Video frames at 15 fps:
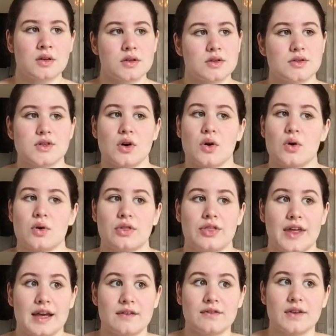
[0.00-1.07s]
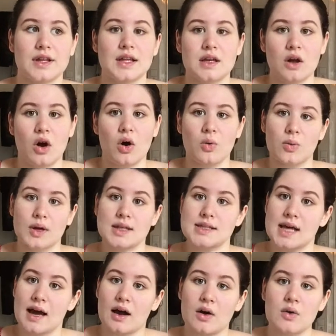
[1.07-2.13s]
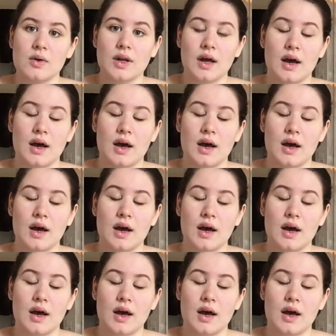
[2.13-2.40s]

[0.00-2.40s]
So thankfully it all worked out.